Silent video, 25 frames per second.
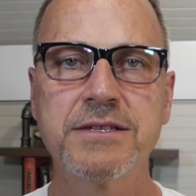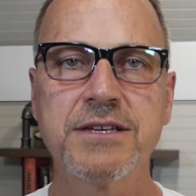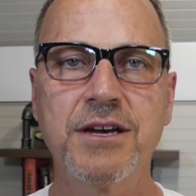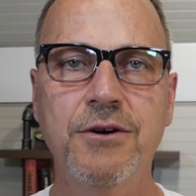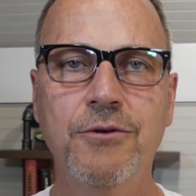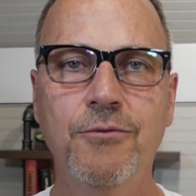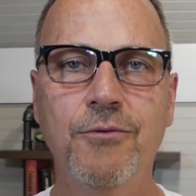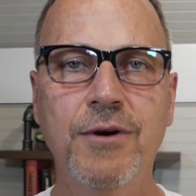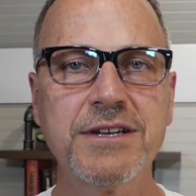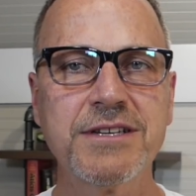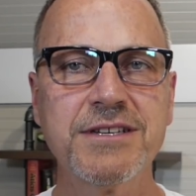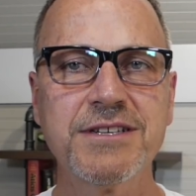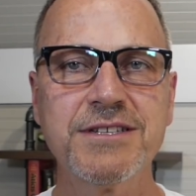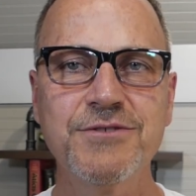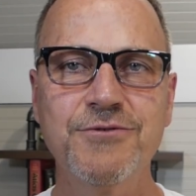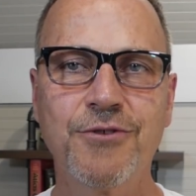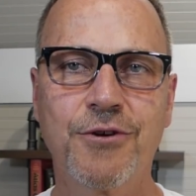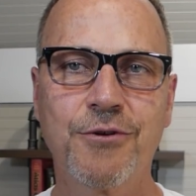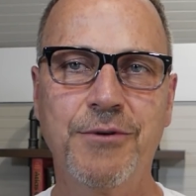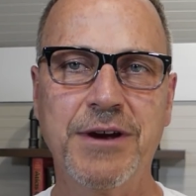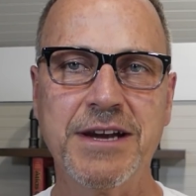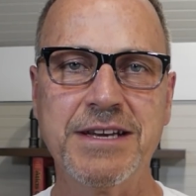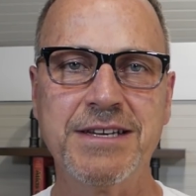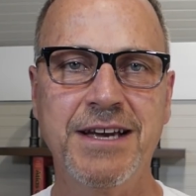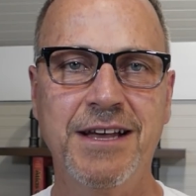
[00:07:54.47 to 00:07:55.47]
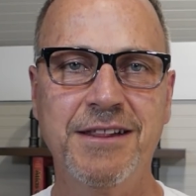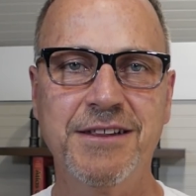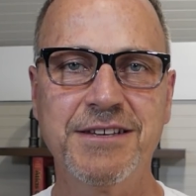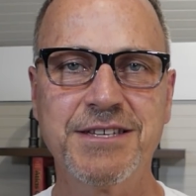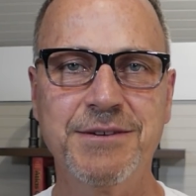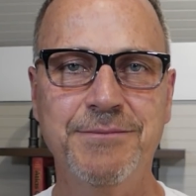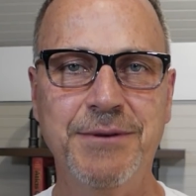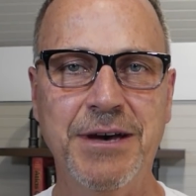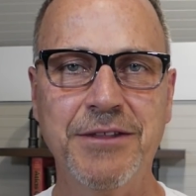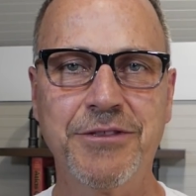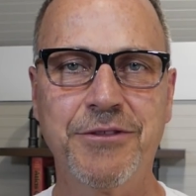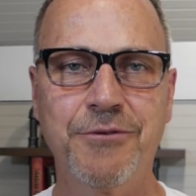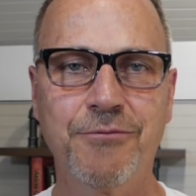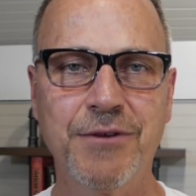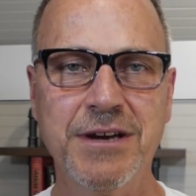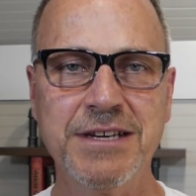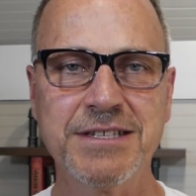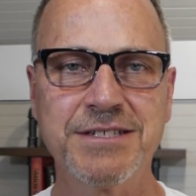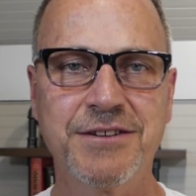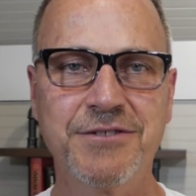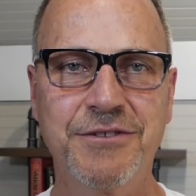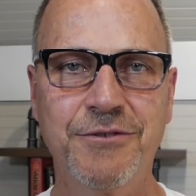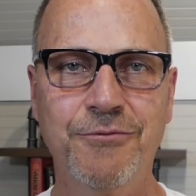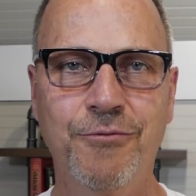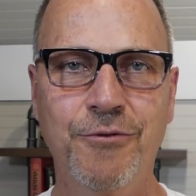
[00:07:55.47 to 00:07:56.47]
So what does Norway tell us about the
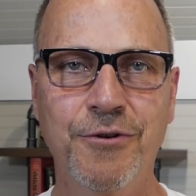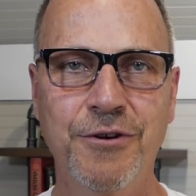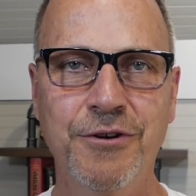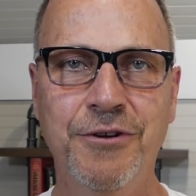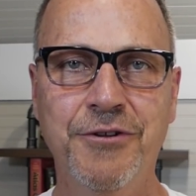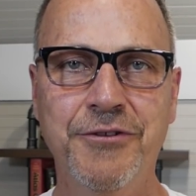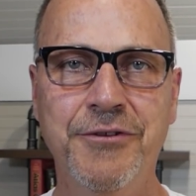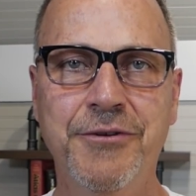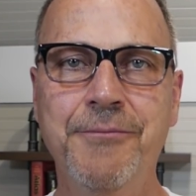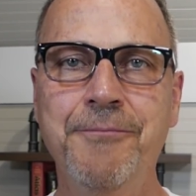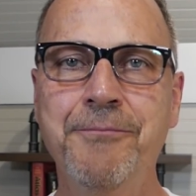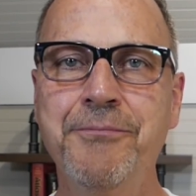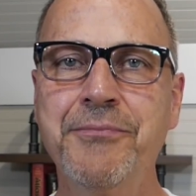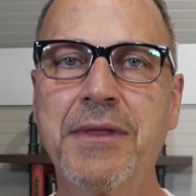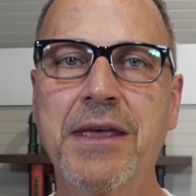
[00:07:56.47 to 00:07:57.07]
rest of the world?